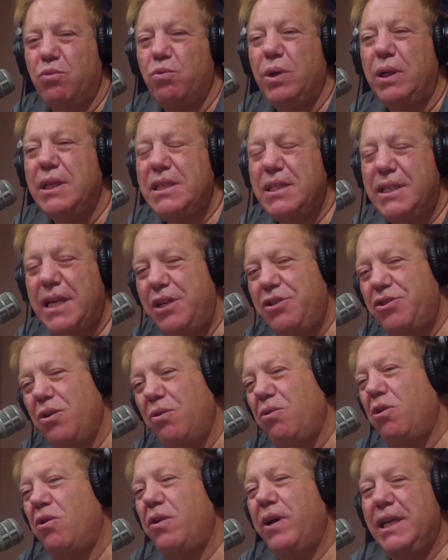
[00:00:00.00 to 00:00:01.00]

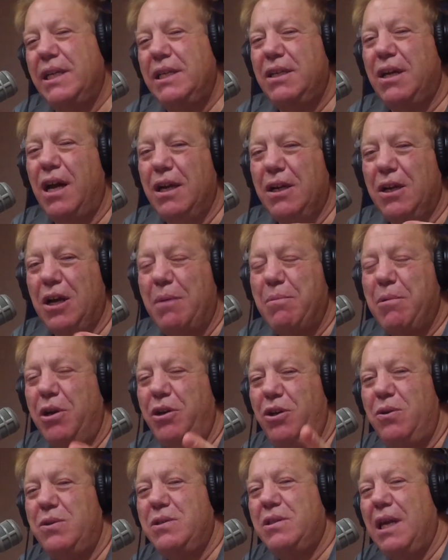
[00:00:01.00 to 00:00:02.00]
realestateshoworegon.com. Our
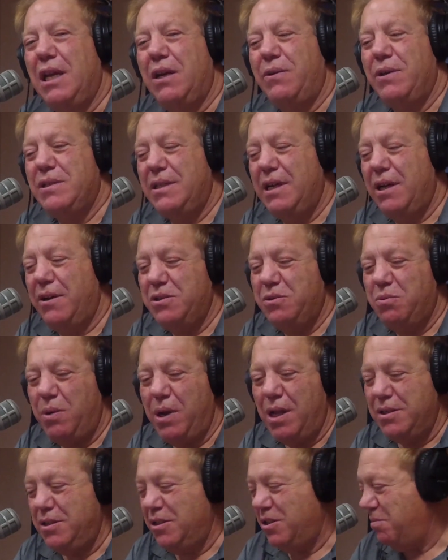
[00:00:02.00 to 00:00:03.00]
newsletter is there as
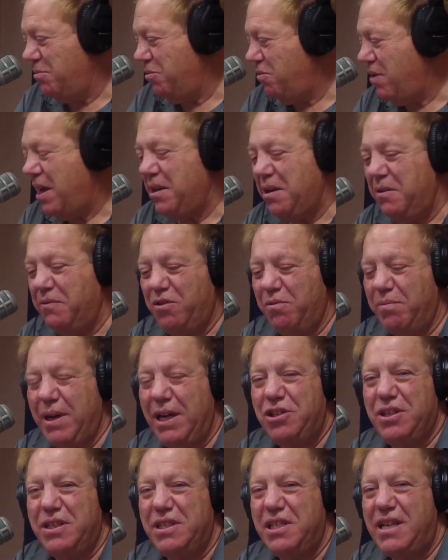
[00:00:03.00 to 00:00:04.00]
well as some great
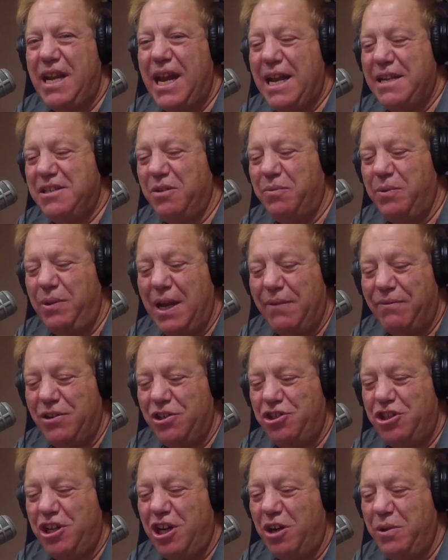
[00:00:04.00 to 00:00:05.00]
information, stats that we'd like to
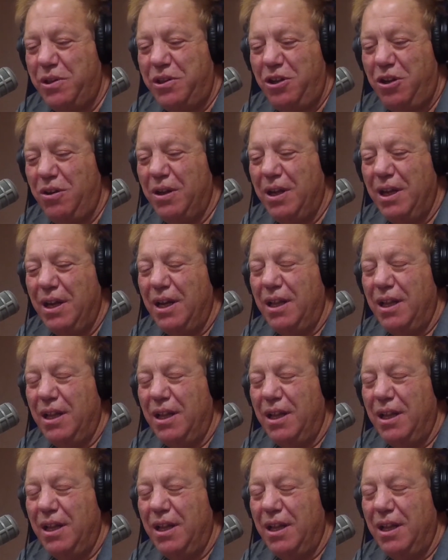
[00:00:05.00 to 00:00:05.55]
share with you,